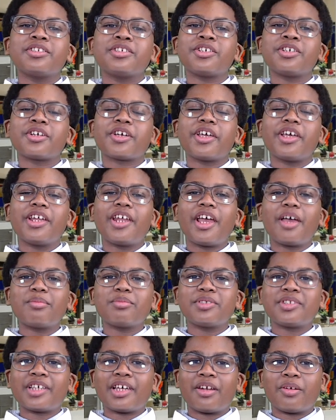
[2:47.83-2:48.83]
turkey and
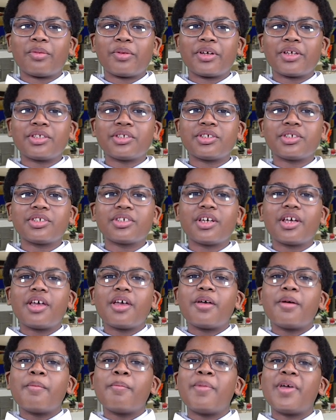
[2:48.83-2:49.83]
ham sandwich,
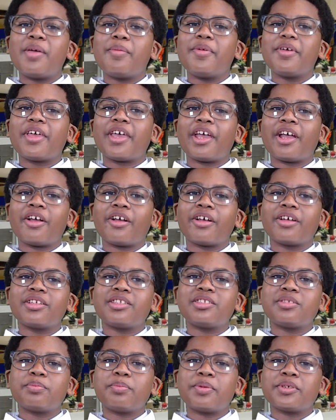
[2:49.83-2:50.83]
baby
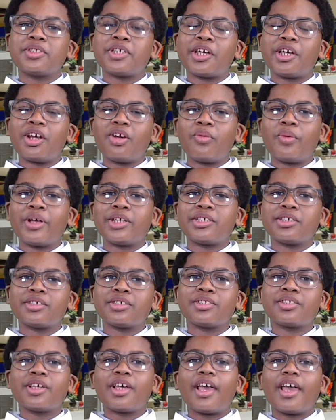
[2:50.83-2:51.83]
carrots, potato
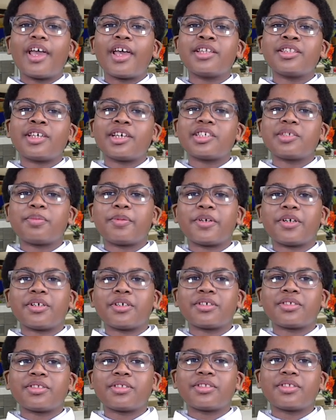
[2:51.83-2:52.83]
wedges, and diced
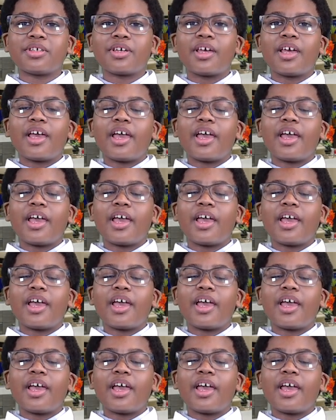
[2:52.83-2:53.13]
pears.